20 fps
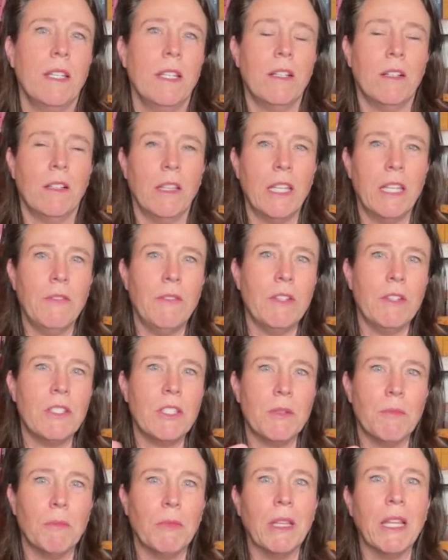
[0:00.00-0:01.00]
it'll leave you
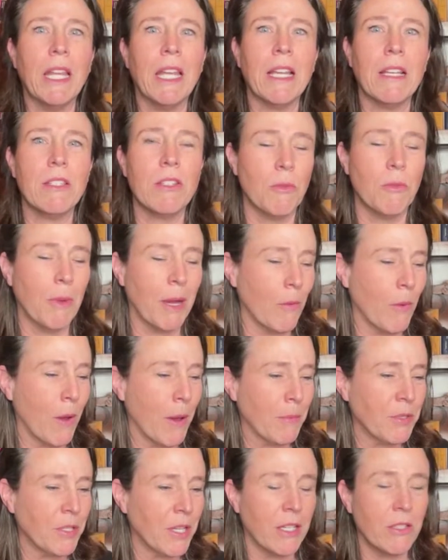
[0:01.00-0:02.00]
some links on my
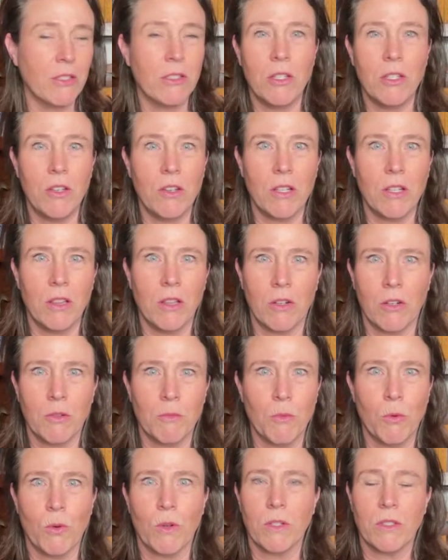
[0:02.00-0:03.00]
website so you can learn
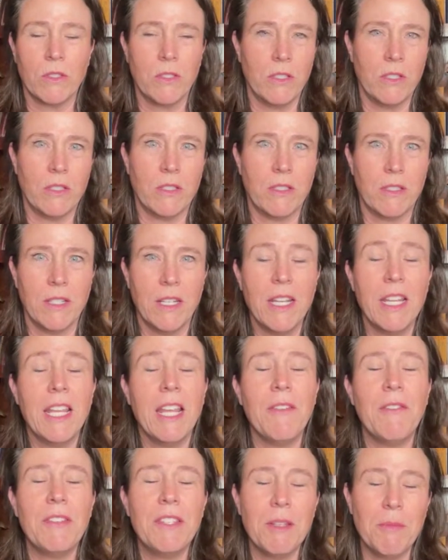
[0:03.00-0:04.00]
more. Just
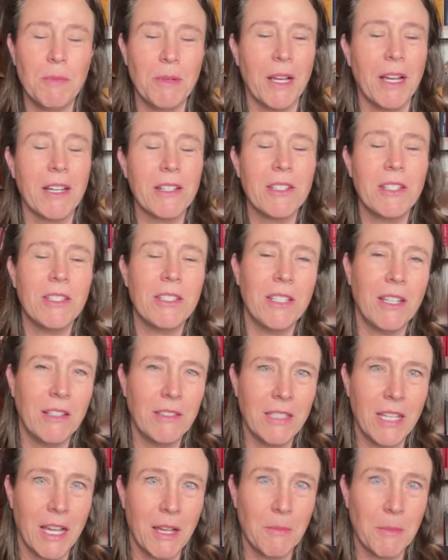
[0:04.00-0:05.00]
if it's obnoxious, y'all
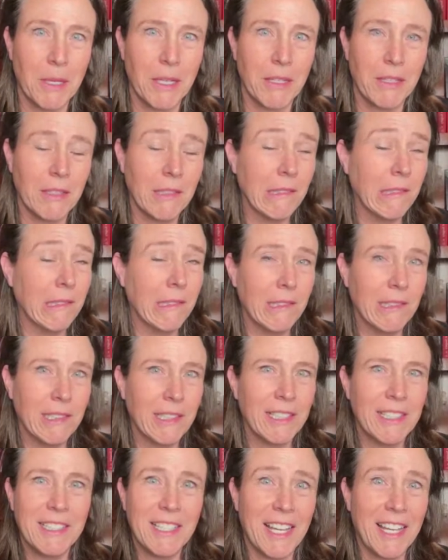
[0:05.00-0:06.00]
tell me,
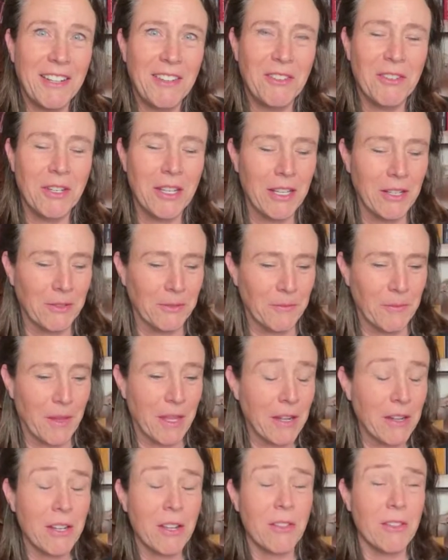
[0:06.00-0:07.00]
because I don't know.
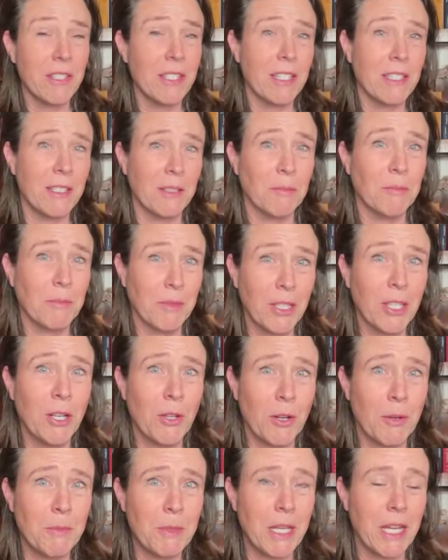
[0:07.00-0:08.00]
I don't know the system. You
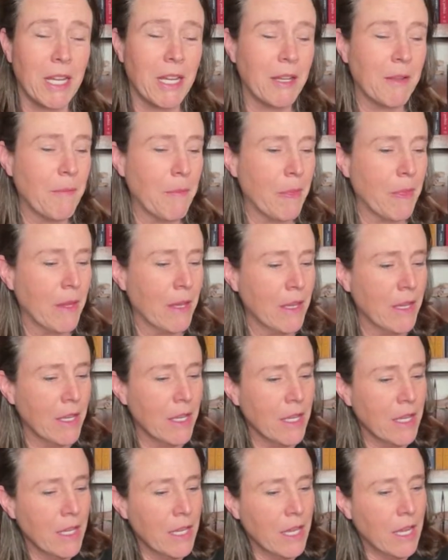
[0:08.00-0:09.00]
know what I'm saying?
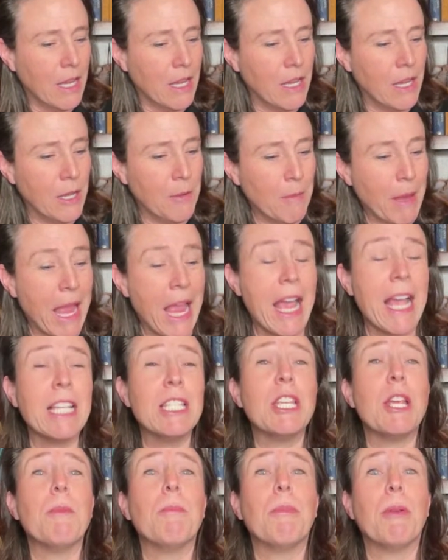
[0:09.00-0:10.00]

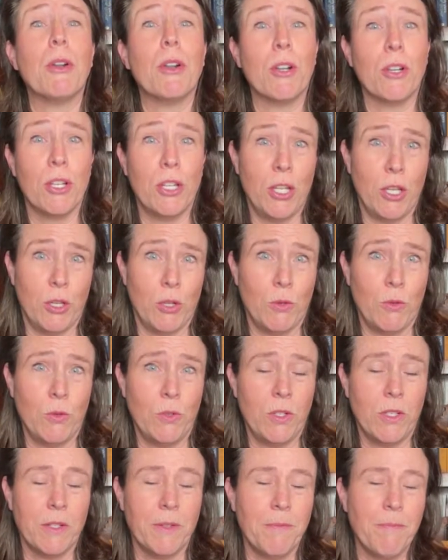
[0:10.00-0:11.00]
As per
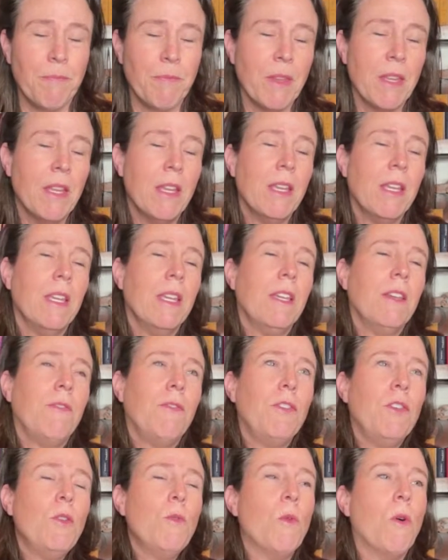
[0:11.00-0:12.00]
usual,
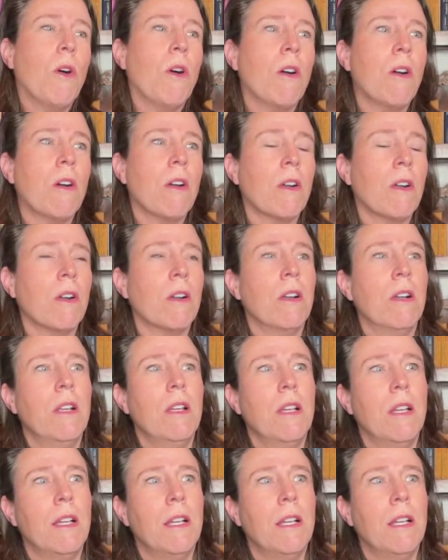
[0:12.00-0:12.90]
if you are